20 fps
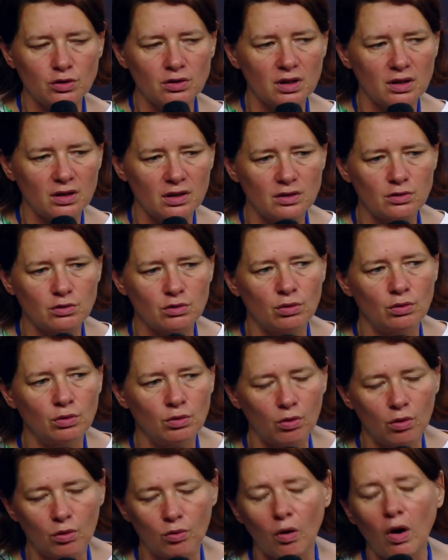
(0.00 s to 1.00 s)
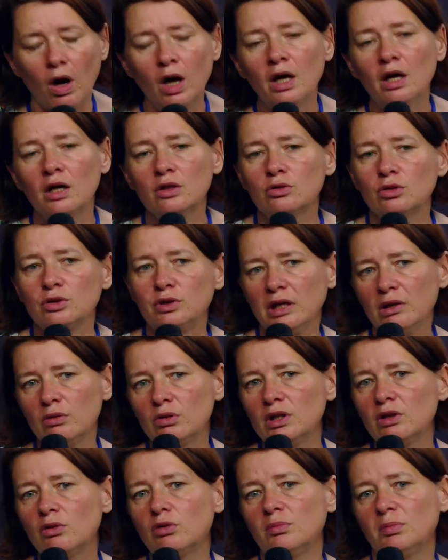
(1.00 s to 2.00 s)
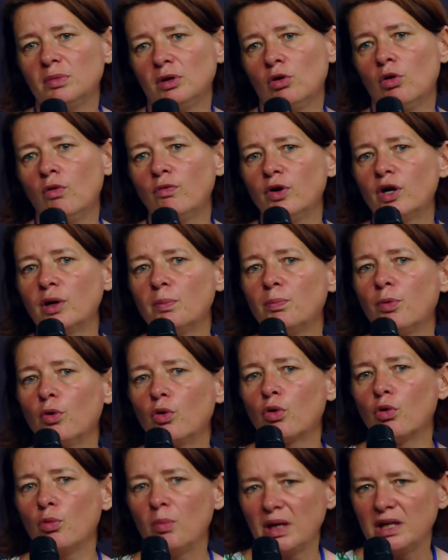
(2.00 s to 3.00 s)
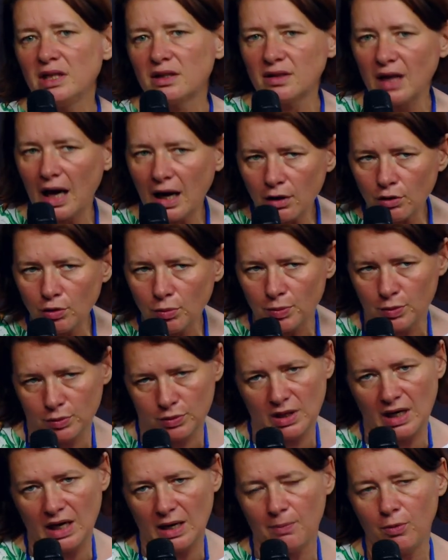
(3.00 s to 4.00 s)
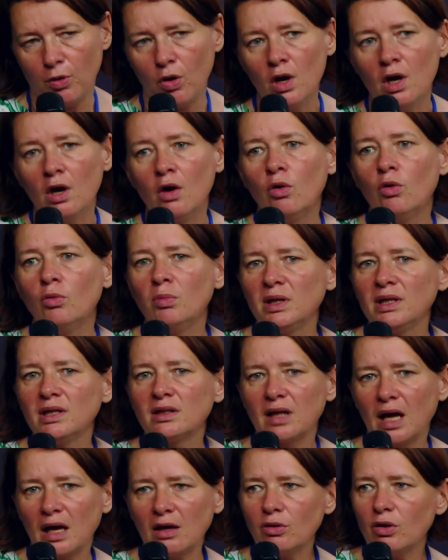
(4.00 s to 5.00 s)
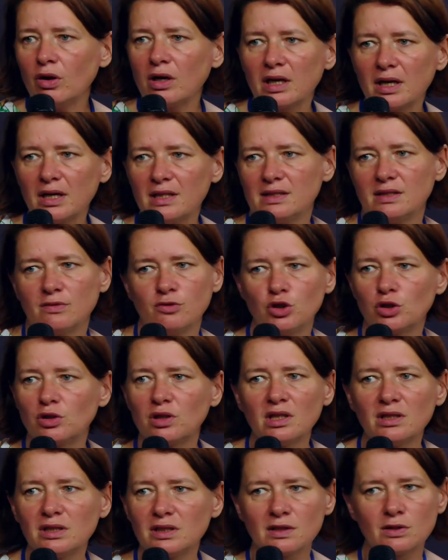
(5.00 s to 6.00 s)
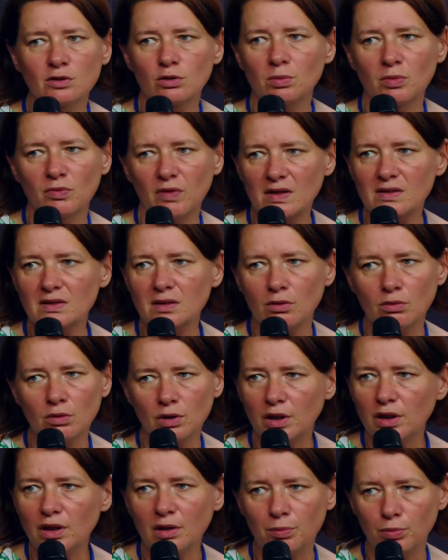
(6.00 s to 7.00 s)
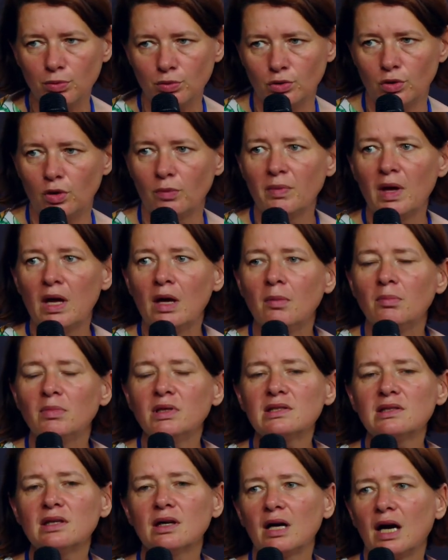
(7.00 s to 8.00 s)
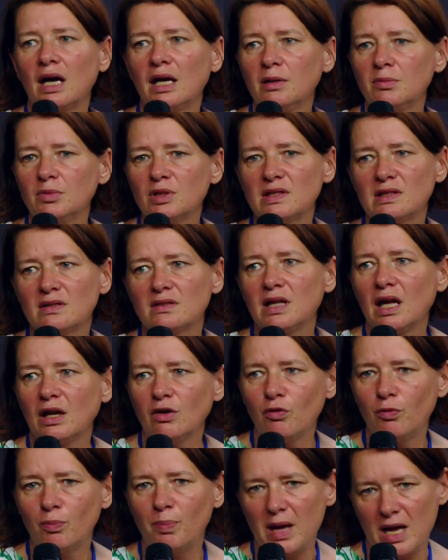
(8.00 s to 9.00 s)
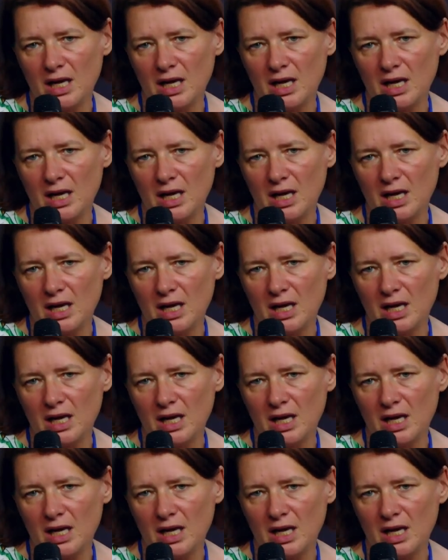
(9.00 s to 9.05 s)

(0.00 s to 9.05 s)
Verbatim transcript: And uh, this is what we've been doing since 2014. But when we are talking about humanitarian assistance, humanitarian needs, back in 2014, we didn't have